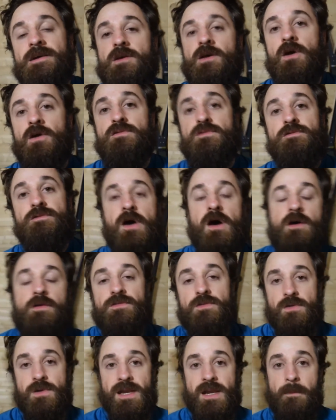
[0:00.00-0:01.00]
go
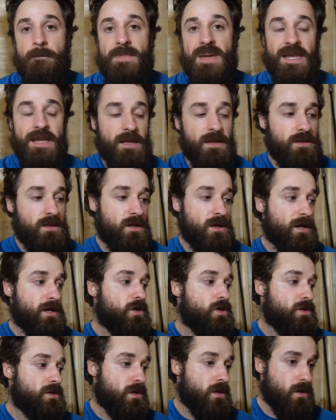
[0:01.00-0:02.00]
further in a minute than I
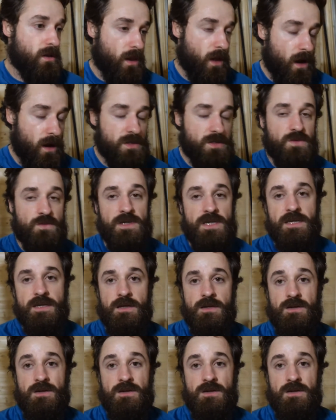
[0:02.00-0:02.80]
could the last week,